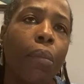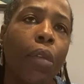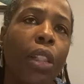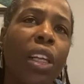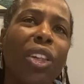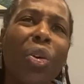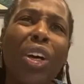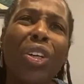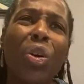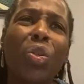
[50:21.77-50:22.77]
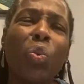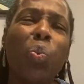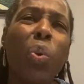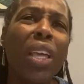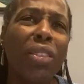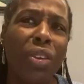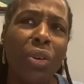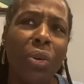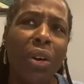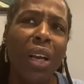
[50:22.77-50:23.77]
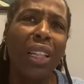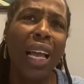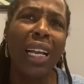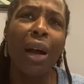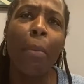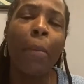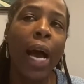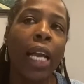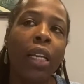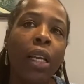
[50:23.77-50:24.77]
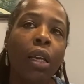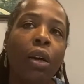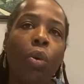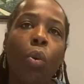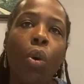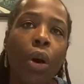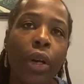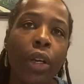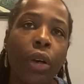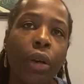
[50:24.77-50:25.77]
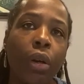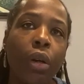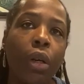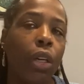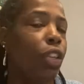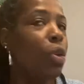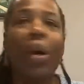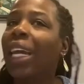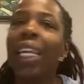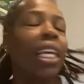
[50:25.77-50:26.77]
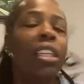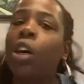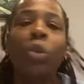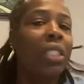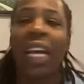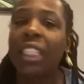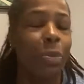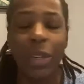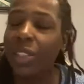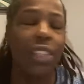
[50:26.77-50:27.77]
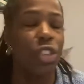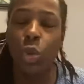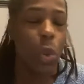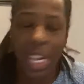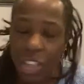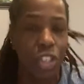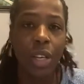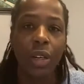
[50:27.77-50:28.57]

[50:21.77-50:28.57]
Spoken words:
The Lord goes with you like a mighty warrior. You ain't in no desperate situation.